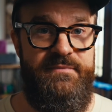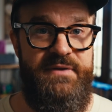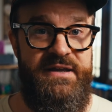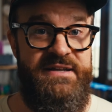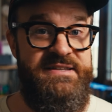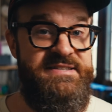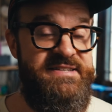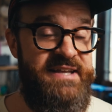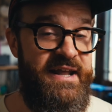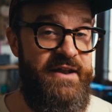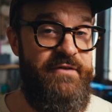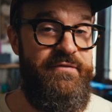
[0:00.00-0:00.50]

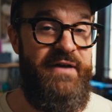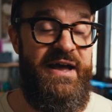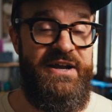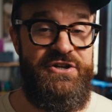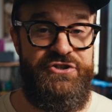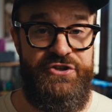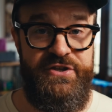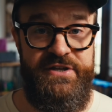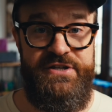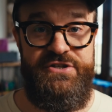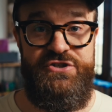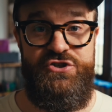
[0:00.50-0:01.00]
Instead of
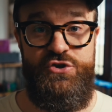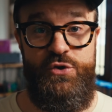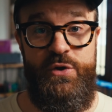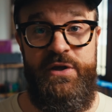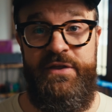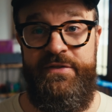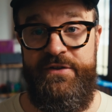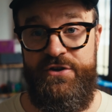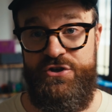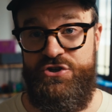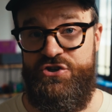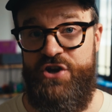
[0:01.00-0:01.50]
actually
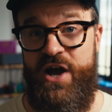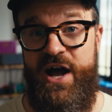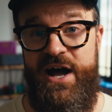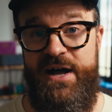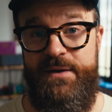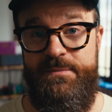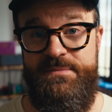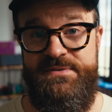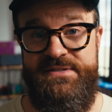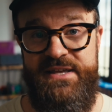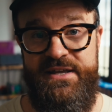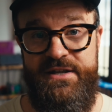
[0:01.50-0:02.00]
doing their
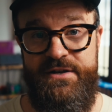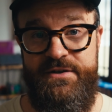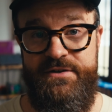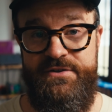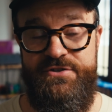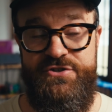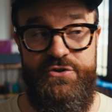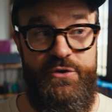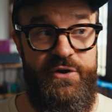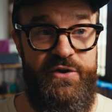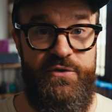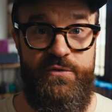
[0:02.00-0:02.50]
jobs
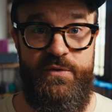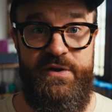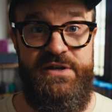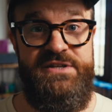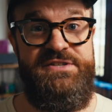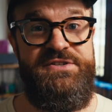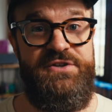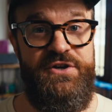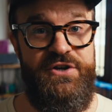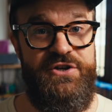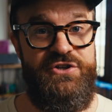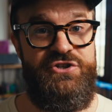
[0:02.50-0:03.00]
and doing
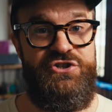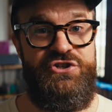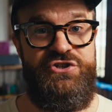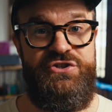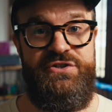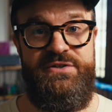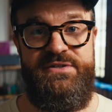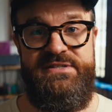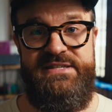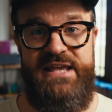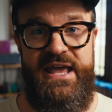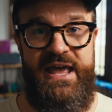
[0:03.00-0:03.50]

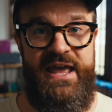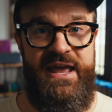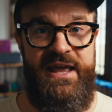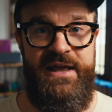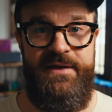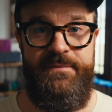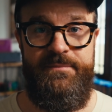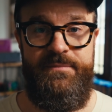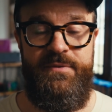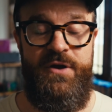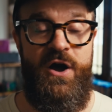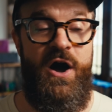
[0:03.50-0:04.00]
research,
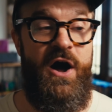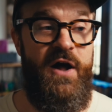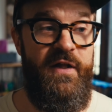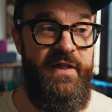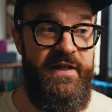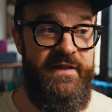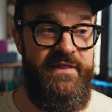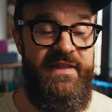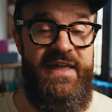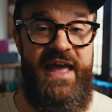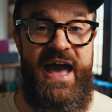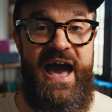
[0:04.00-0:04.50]
say
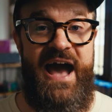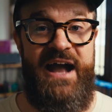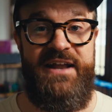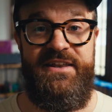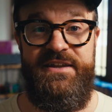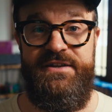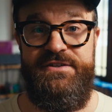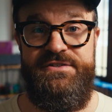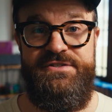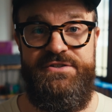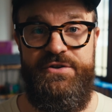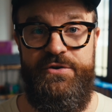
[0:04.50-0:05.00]
calling the
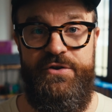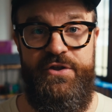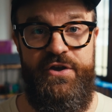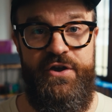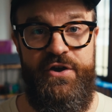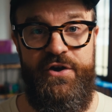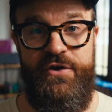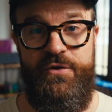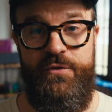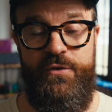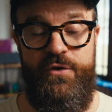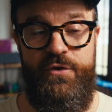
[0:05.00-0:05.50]
acting
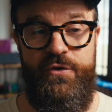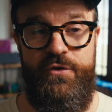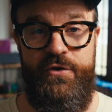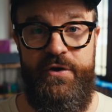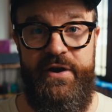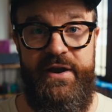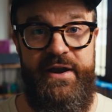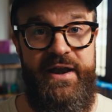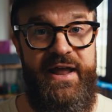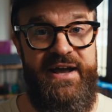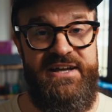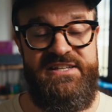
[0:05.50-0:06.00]
studio or
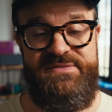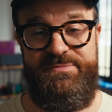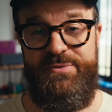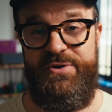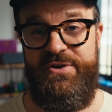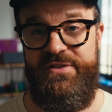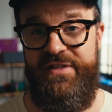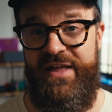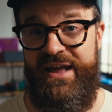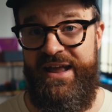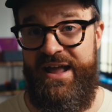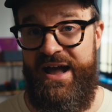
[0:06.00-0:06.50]
an
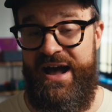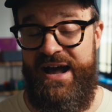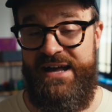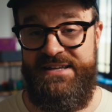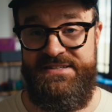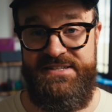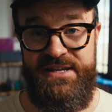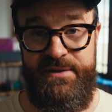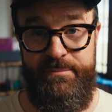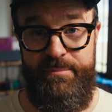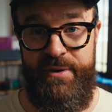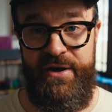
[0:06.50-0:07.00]
expert like
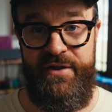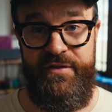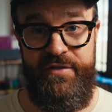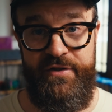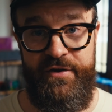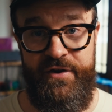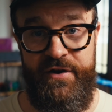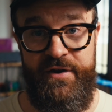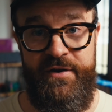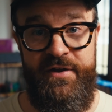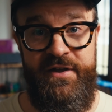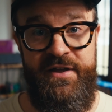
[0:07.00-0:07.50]
Isaac
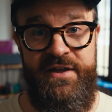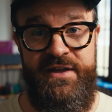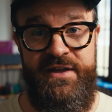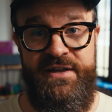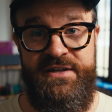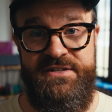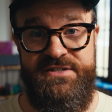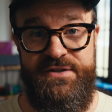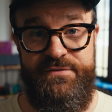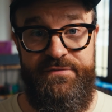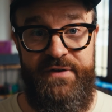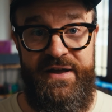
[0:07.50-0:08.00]
Butler
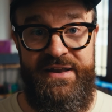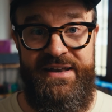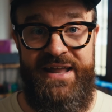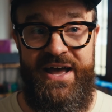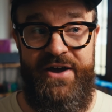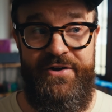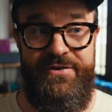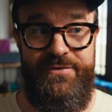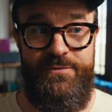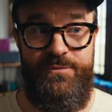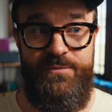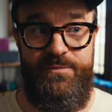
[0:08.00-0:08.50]
to find
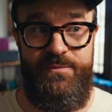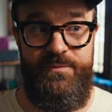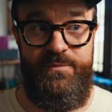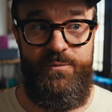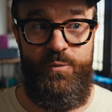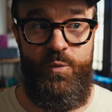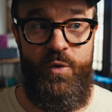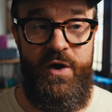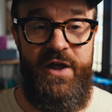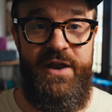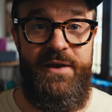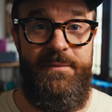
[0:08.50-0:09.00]
out
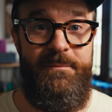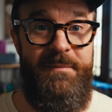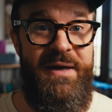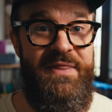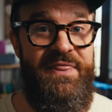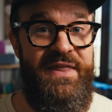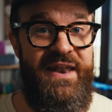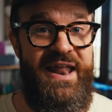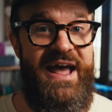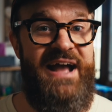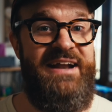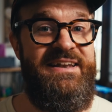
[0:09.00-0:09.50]
what
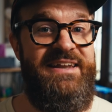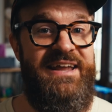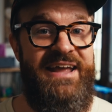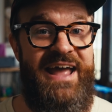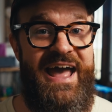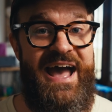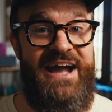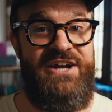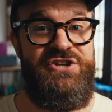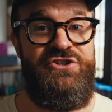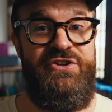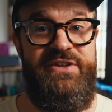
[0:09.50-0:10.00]
method acting
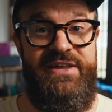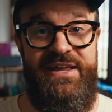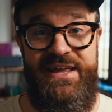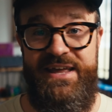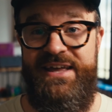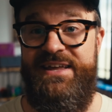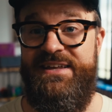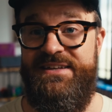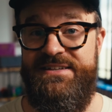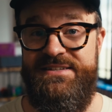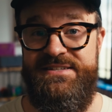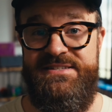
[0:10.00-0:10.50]
actually
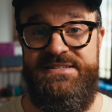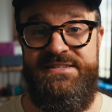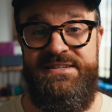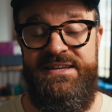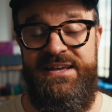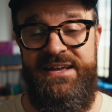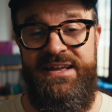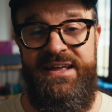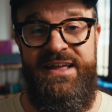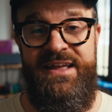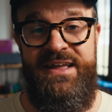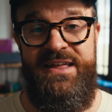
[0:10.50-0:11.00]
is,
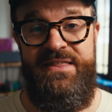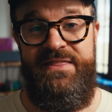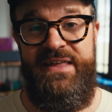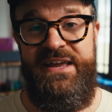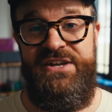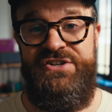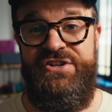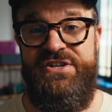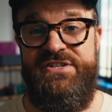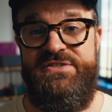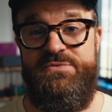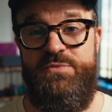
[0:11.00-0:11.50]
they
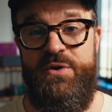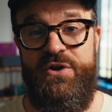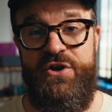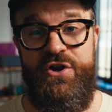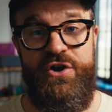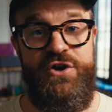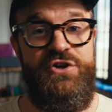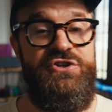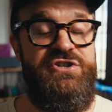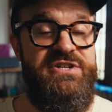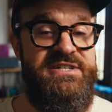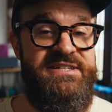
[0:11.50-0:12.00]
just
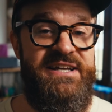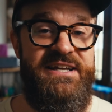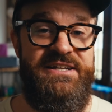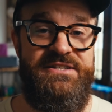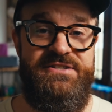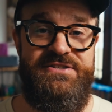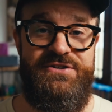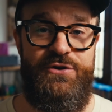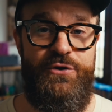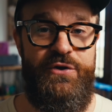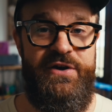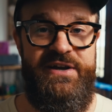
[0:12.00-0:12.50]
regurgitate
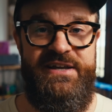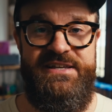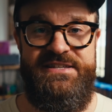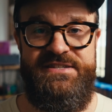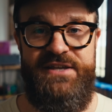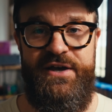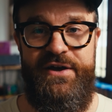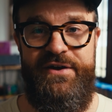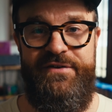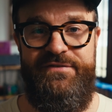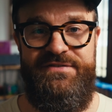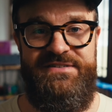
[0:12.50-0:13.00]
stories
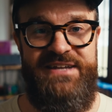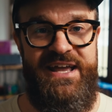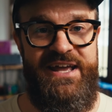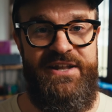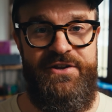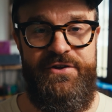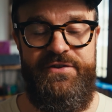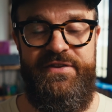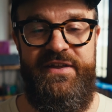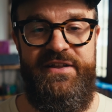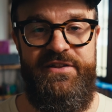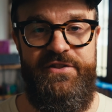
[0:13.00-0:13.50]
of
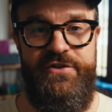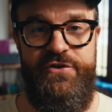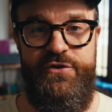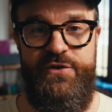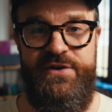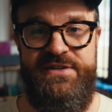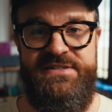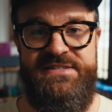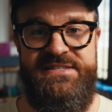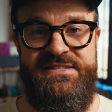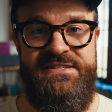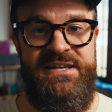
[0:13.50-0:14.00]
Daniel
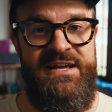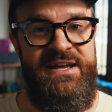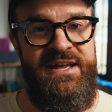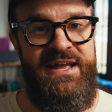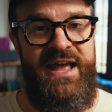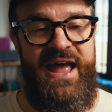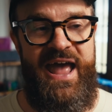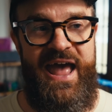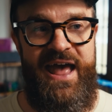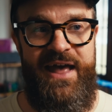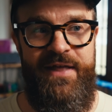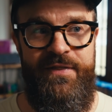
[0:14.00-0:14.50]
Day-Lewis
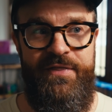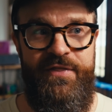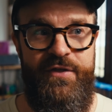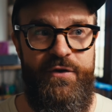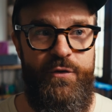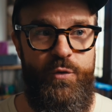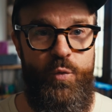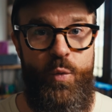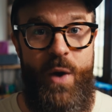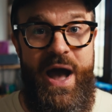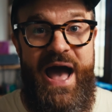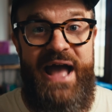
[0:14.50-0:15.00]
and
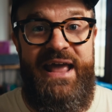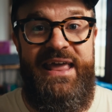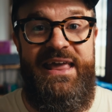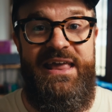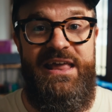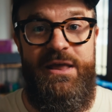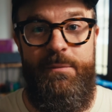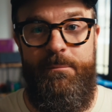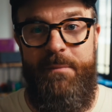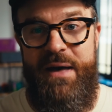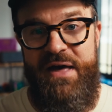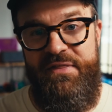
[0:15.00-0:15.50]
the
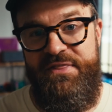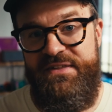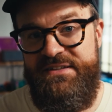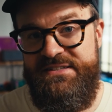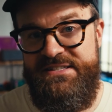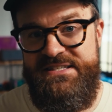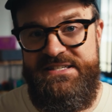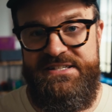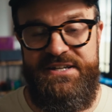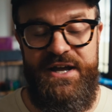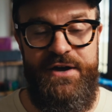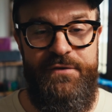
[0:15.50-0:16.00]
wacky method
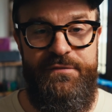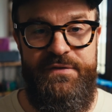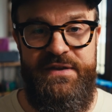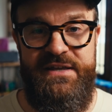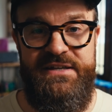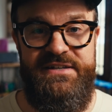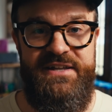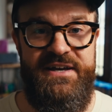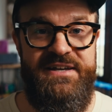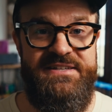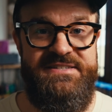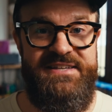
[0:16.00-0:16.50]
stuff he
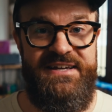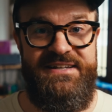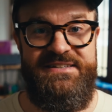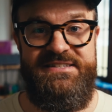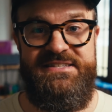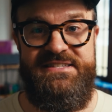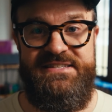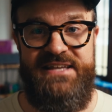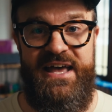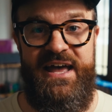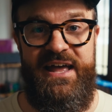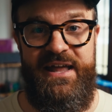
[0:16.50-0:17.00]
does on
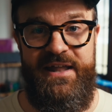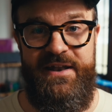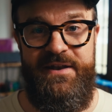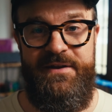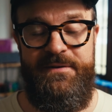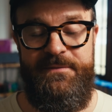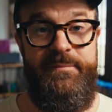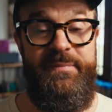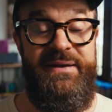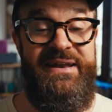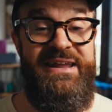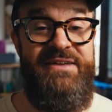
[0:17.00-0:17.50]
set.
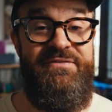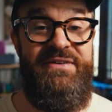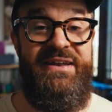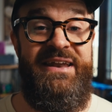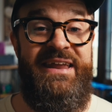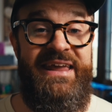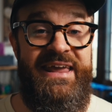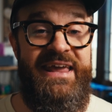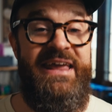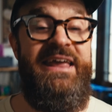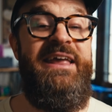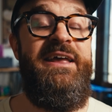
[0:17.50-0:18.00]
But even
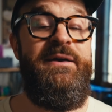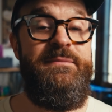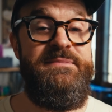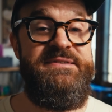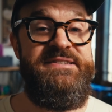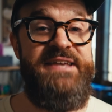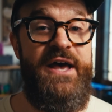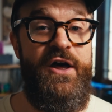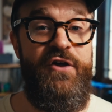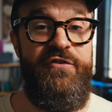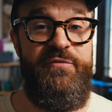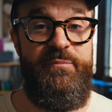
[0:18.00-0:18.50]
he
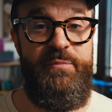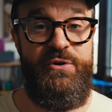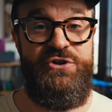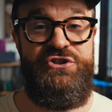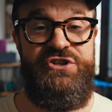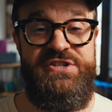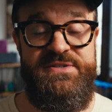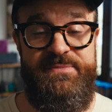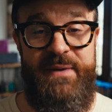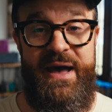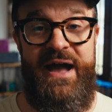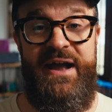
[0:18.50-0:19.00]
himself
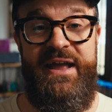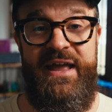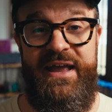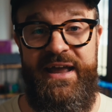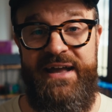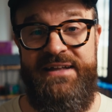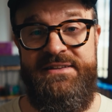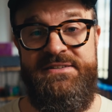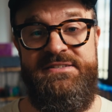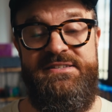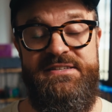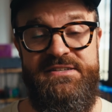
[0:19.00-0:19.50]
pushes back
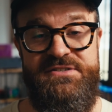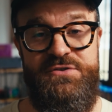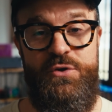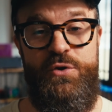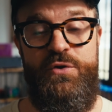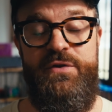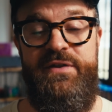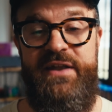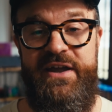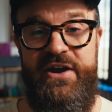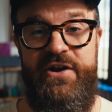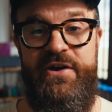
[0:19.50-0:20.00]
against this
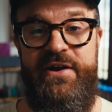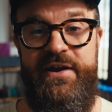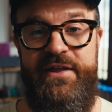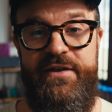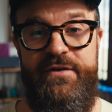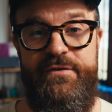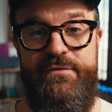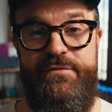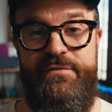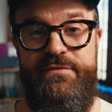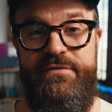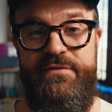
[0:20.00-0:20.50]
whole
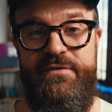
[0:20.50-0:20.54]
narrative.